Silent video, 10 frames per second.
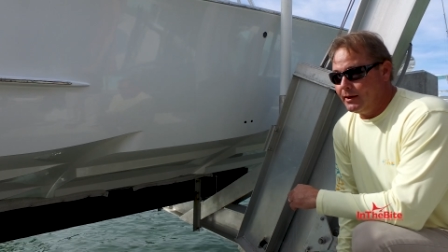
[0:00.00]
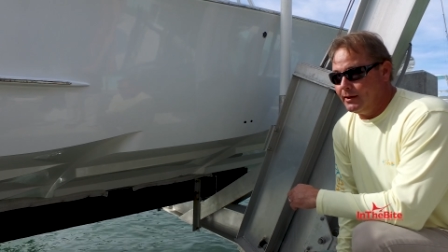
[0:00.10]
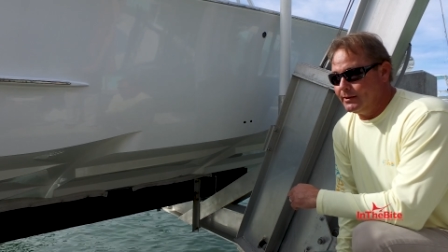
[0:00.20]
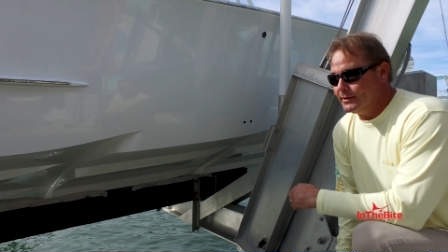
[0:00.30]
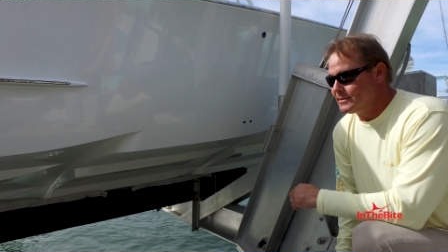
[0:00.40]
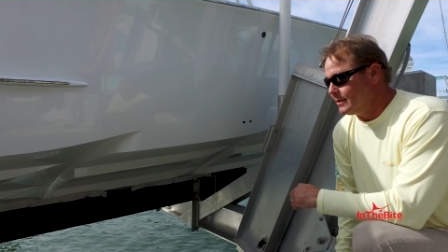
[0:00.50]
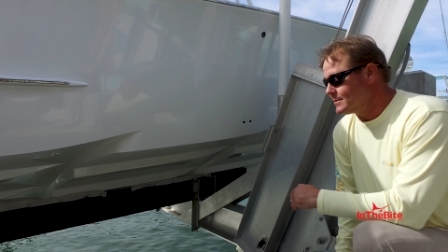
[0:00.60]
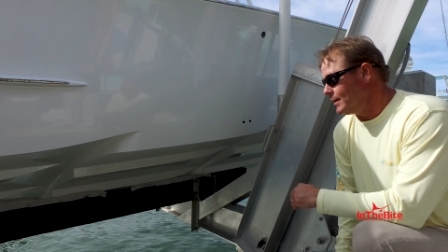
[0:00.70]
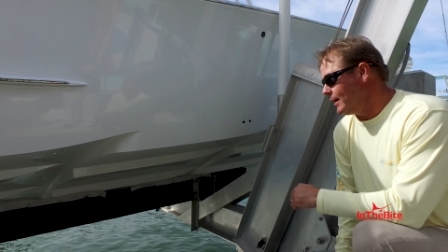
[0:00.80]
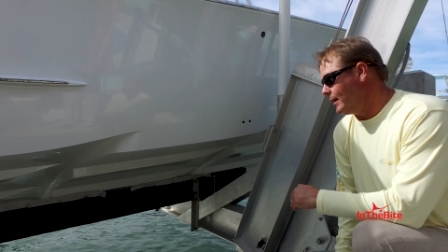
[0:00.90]
And, and
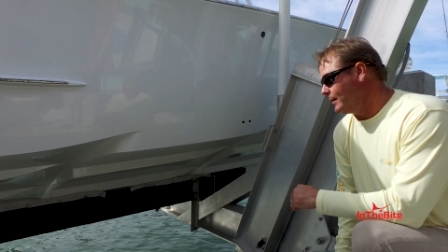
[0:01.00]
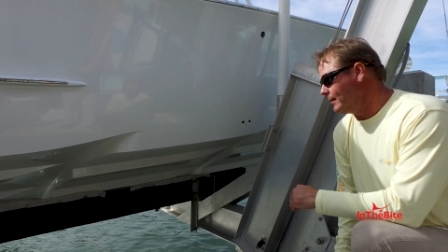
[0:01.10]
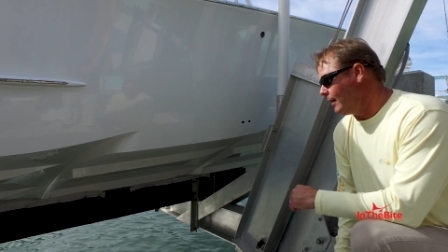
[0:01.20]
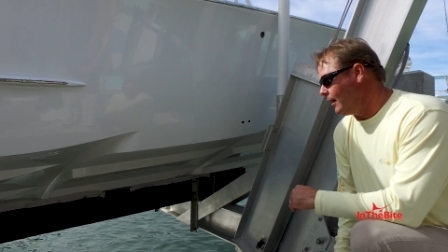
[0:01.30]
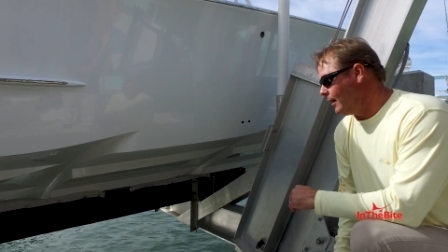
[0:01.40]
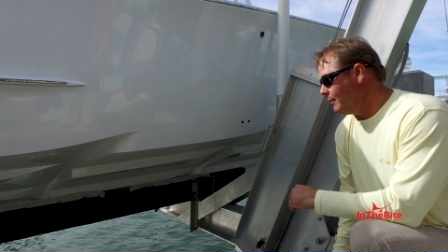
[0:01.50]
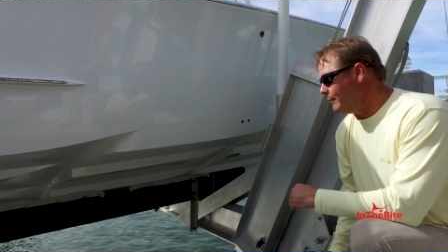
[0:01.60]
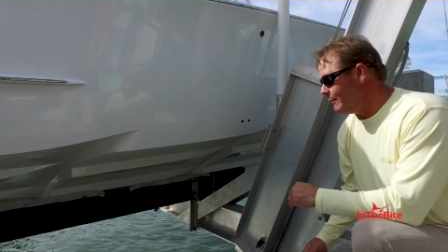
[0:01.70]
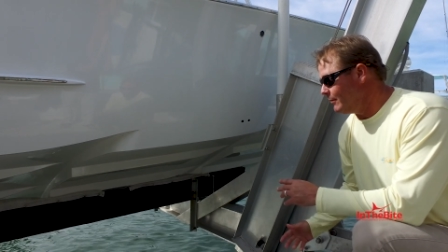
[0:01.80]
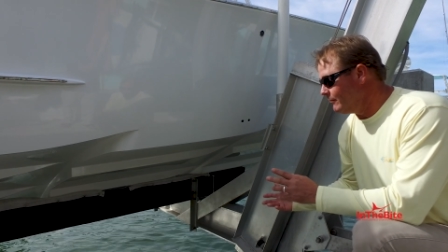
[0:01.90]
since then,
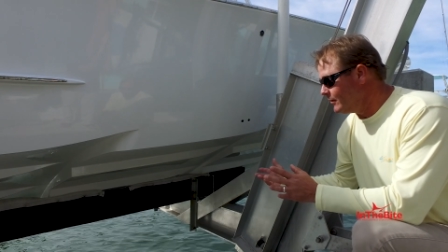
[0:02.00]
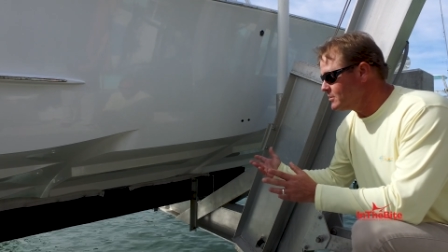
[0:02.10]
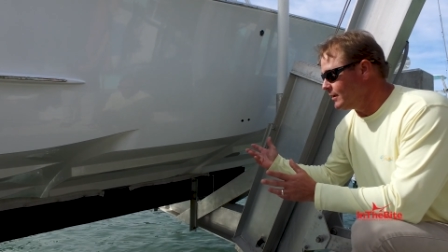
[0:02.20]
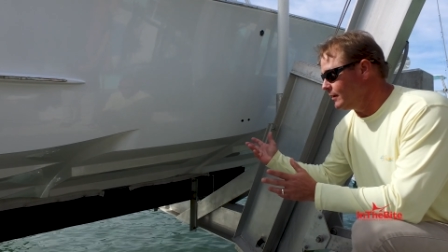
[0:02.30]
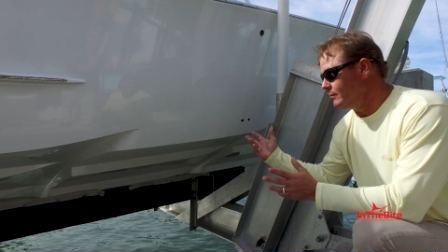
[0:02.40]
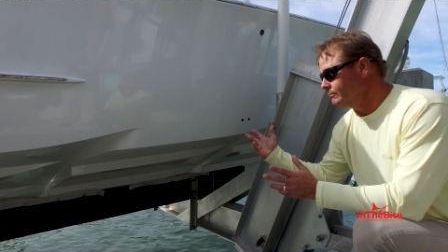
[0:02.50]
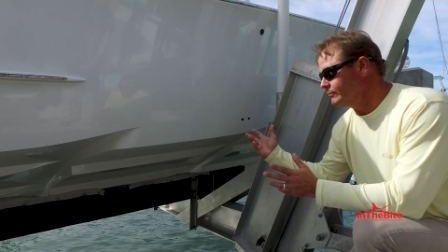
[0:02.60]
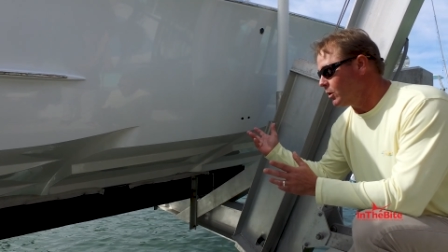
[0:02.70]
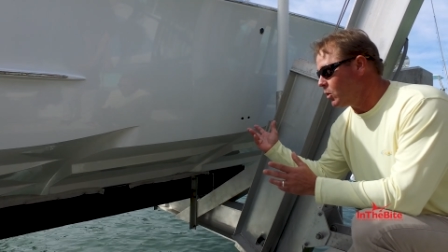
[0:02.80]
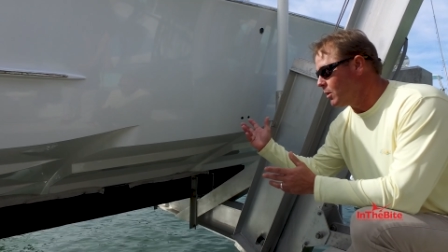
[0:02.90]
um, I've been envisioning
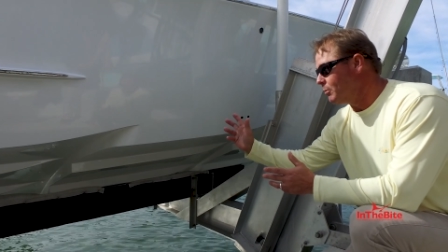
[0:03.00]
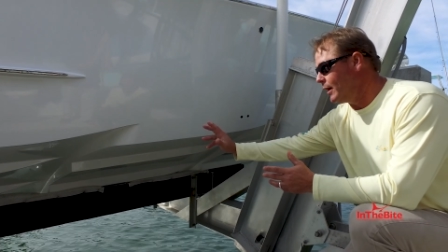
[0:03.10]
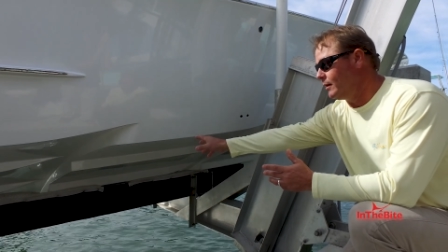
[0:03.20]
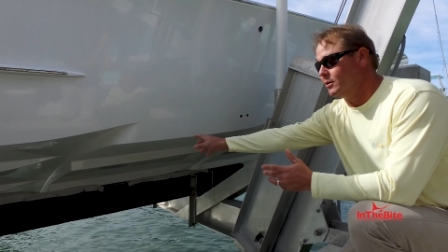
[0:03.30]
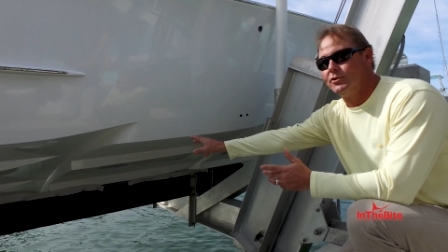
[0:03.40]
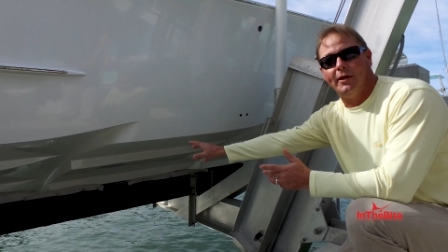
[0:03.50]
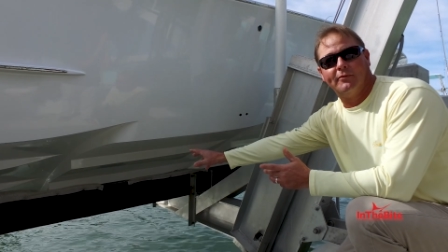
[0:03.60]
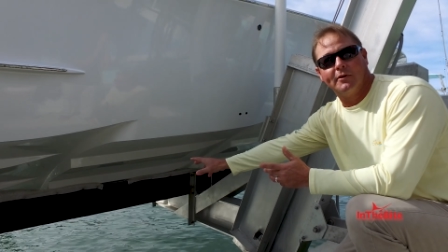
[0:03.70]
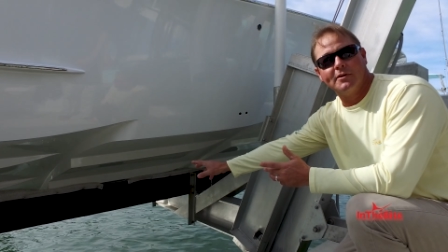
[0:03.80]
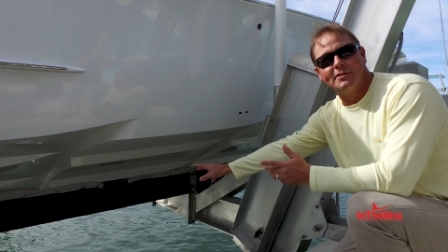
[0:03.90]
incorporating a
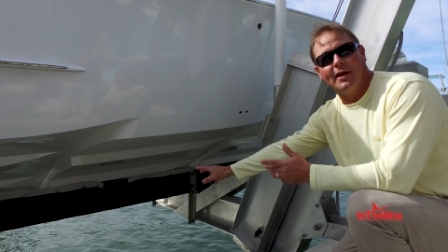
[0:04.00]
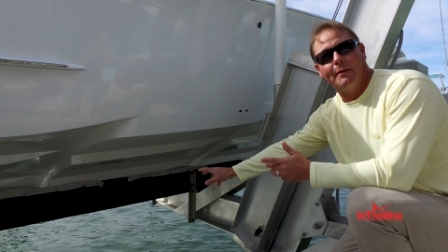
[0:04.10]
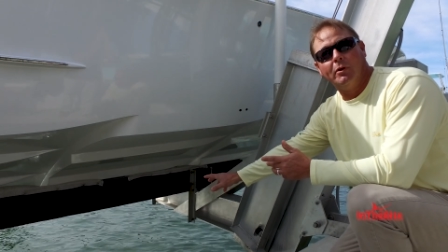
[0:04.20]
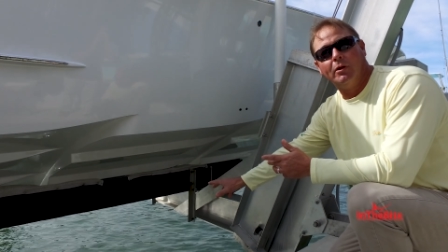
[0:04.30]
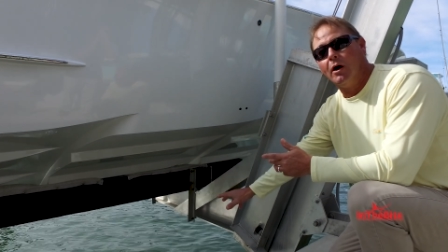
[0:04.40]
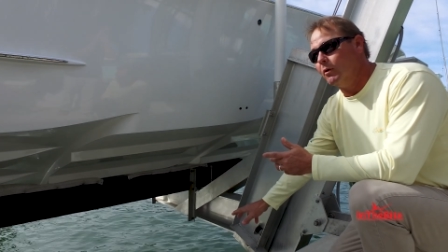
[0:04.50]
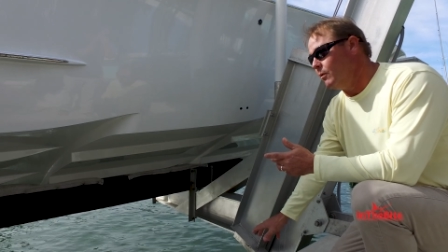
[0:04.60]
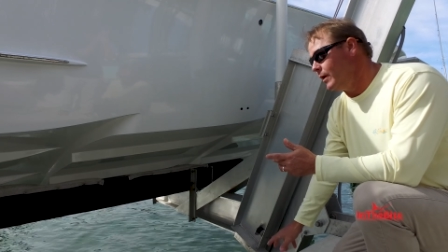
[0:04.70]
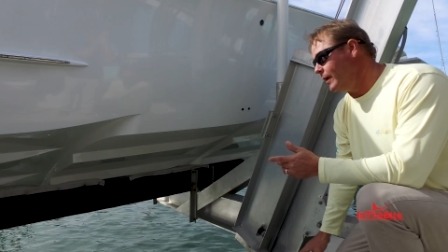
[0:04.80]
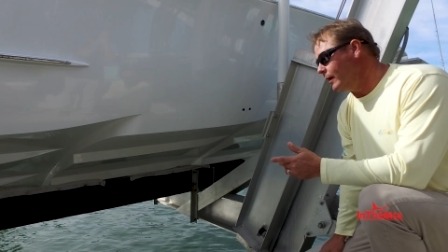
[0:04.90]
transverse step
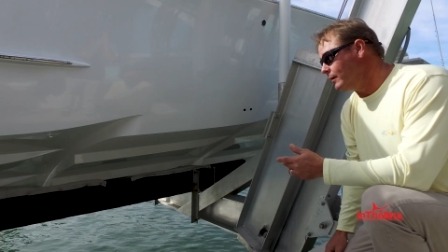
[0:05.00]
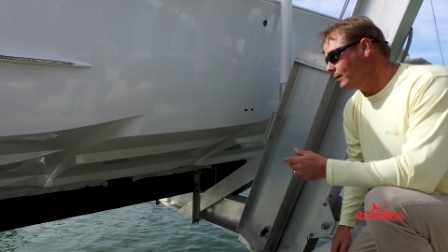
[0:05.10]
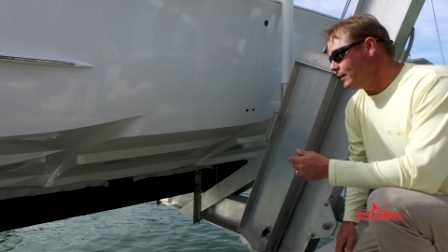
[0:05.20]
along with it,